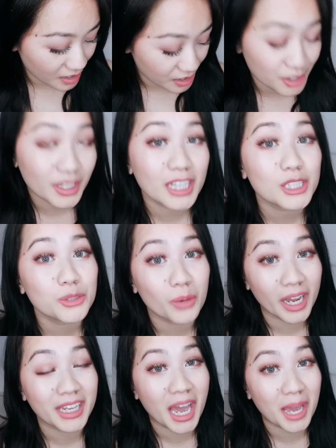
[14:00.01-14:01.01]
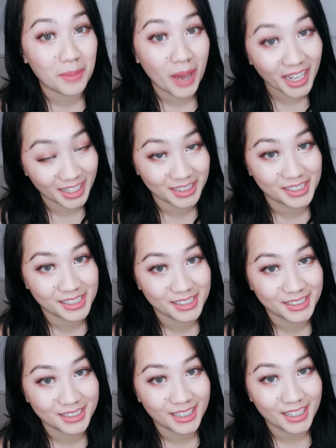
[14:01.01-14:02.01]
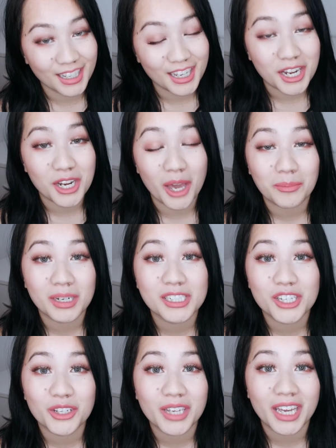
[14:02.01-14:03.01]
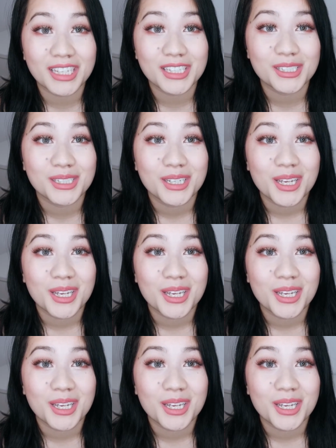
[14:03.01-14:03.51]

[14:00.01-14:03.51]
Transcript: So that's why I bought it. Now I'm gonna tell you guys